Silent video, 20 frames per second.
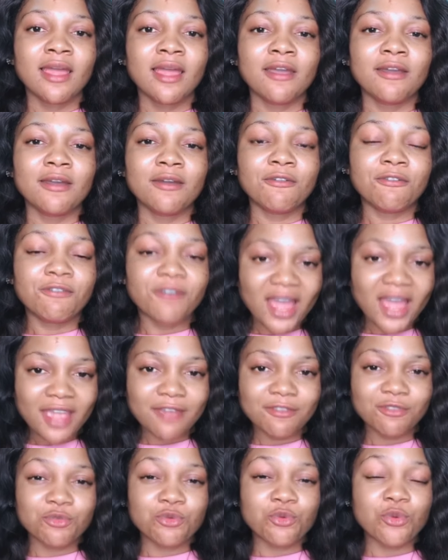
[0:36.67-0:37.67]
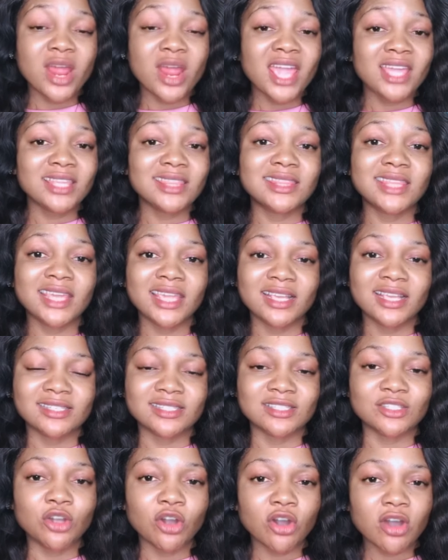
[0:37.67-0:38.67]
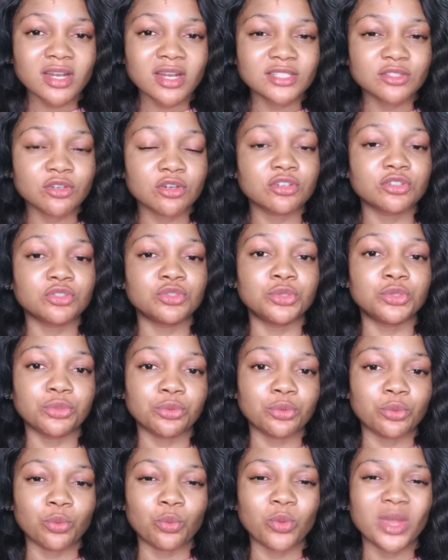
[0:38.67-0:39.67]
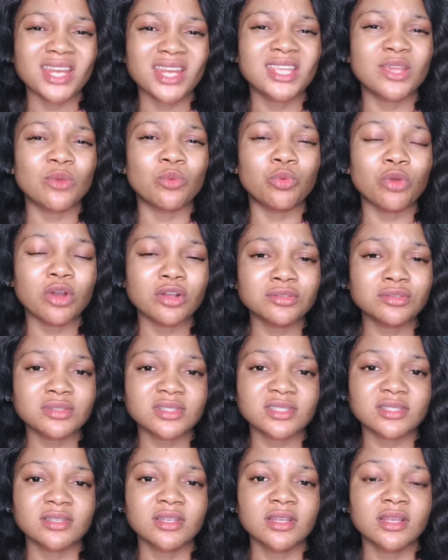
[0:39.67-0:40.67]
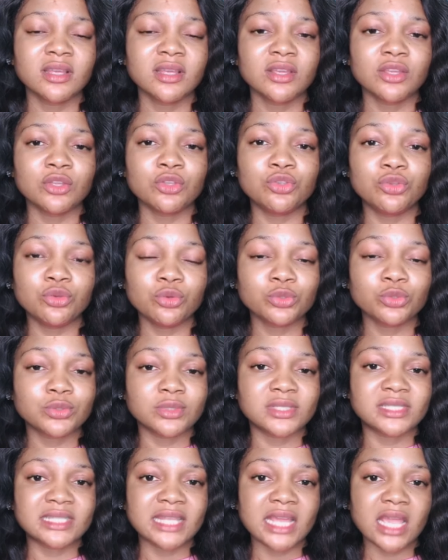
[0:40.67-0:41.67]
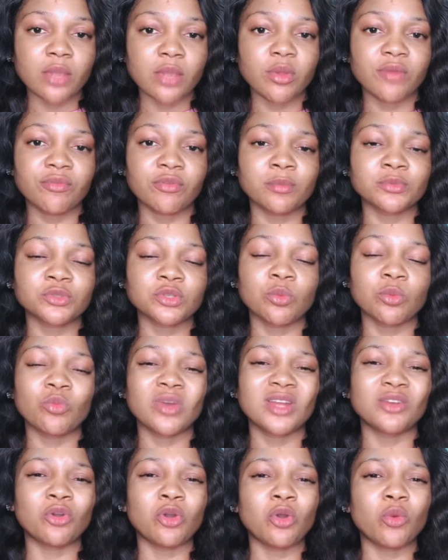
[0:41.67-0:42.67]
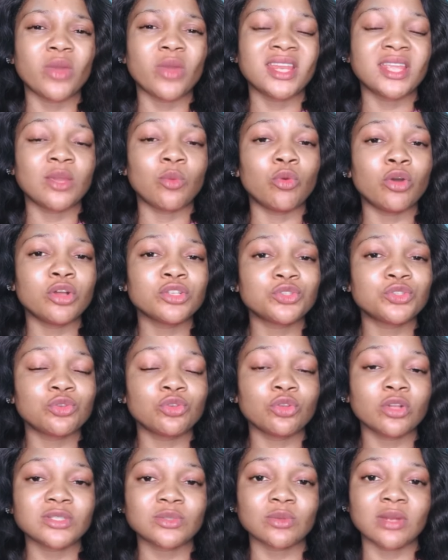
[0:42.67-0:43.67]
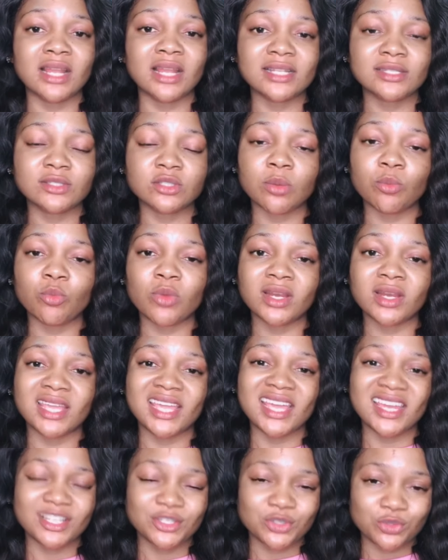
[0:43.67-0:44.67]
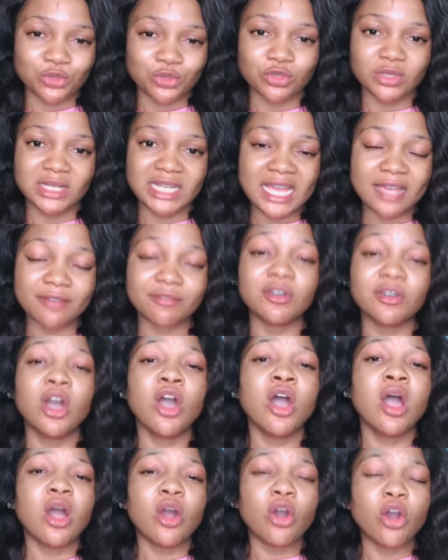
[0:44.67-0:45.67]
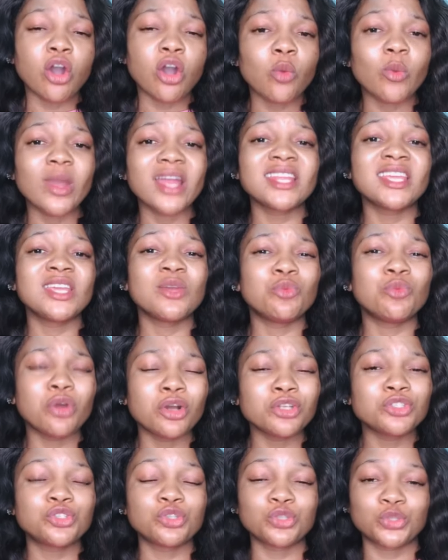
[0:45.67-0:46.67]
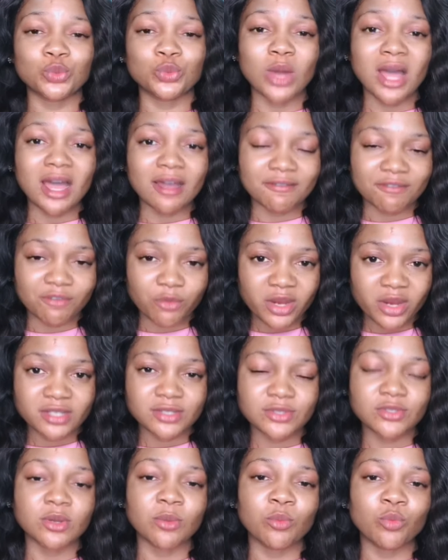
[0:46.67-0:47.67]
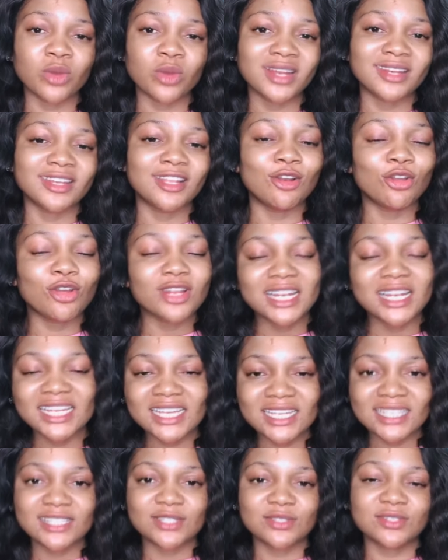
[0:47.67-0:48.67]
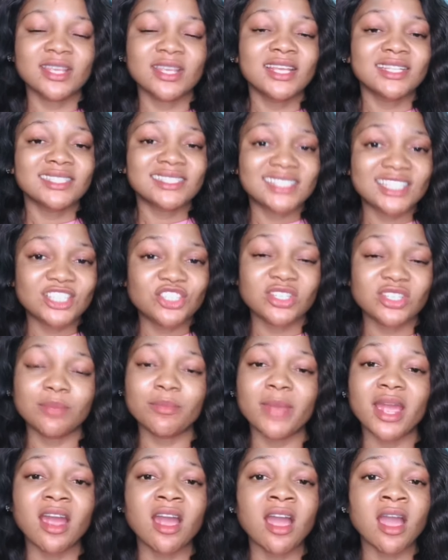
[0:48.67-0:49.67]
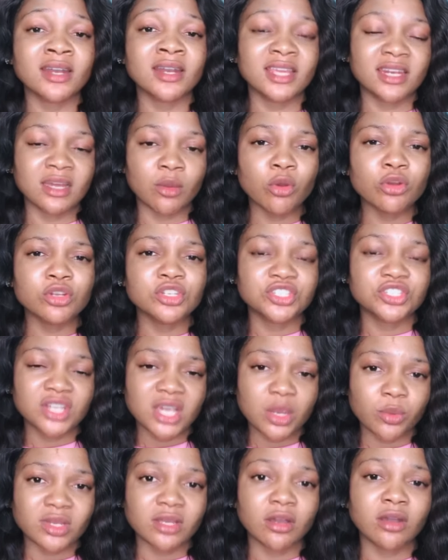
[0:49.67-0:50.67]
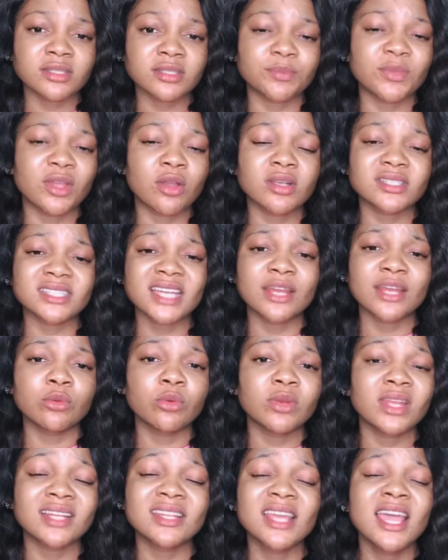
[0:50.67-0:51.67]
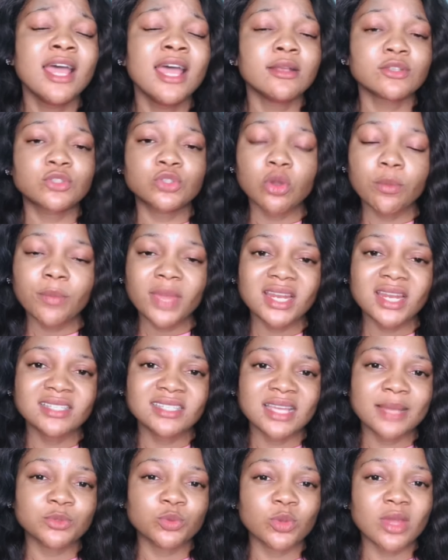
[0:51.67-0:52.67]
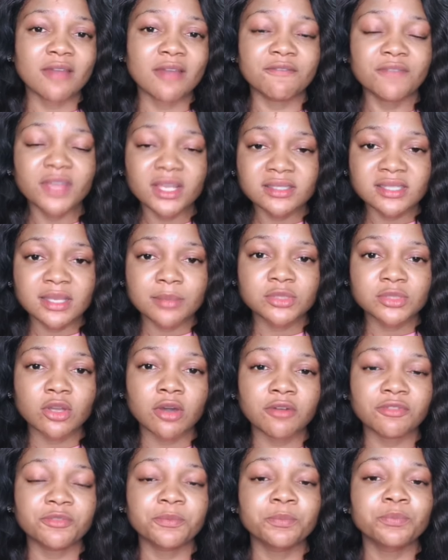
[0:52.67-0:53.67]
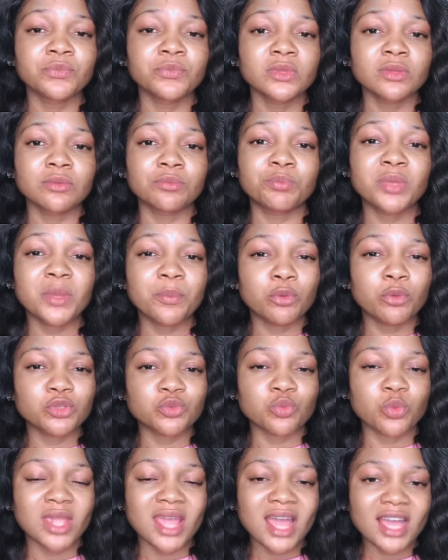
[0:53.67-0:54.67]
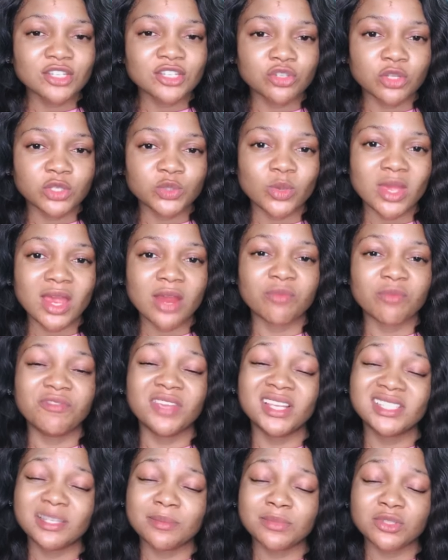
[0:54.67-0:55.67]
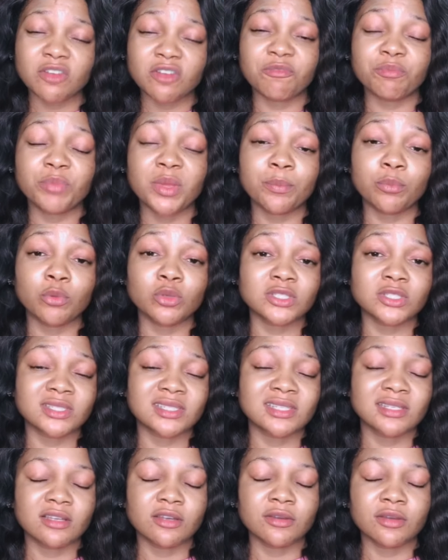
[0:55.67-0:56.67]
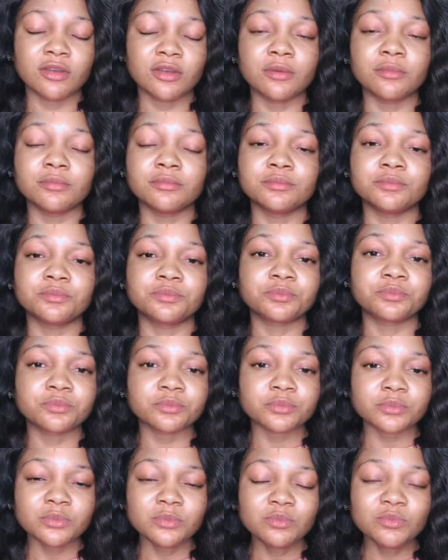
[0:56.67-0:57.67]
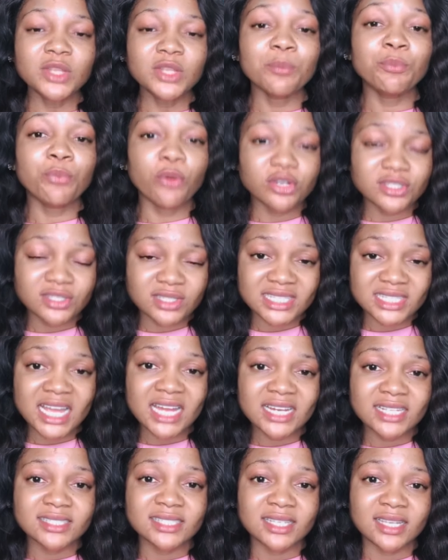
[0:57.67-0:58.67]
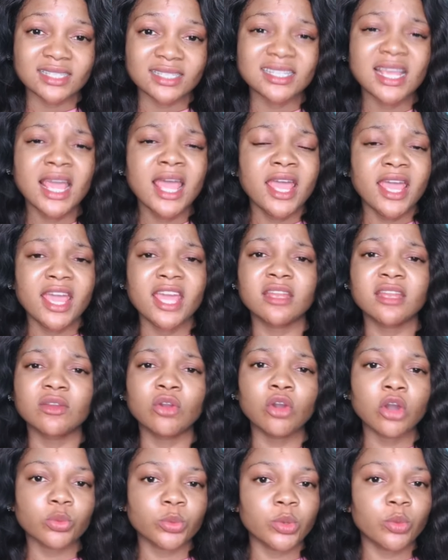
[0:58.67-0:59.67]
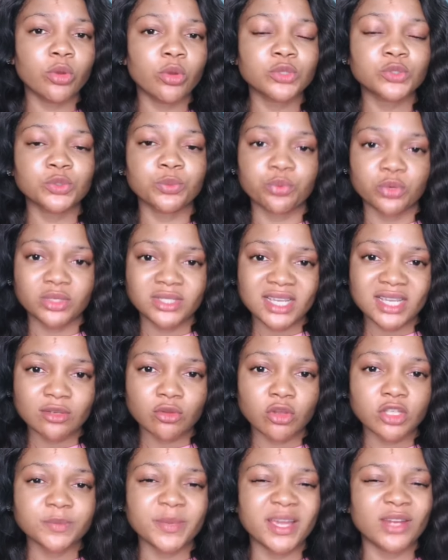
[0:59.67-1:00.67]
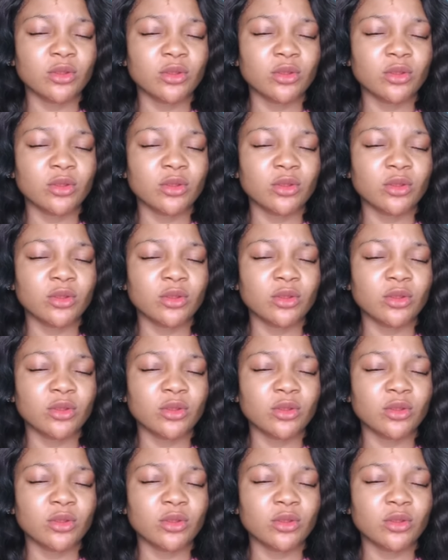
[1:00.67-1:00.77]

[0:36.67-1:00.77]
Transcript: Five rare things God is gonna do when He wants you to stay away from someone, or when He wants you not to let someone get into your life, or when He wants you to avoid someone. The Lord laid this teaching in my heart, and I want to share with us, because I know that so many times we are victims of people's reactions, we are victims of people's personalities, and God will want to protect us by not